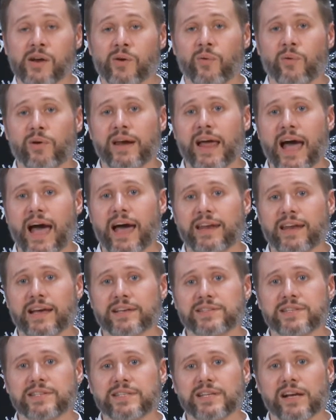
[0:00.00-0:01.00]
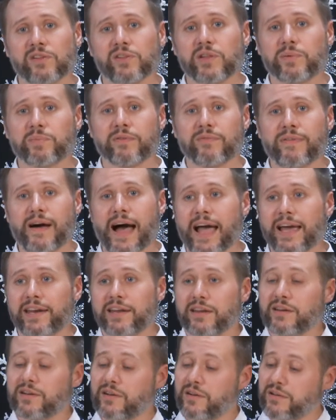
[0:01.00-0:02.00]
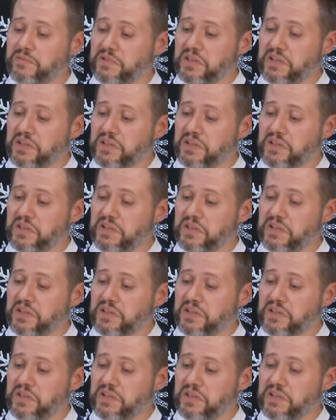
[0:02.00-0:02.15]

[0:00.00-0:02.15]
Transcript: were not necessarily provided or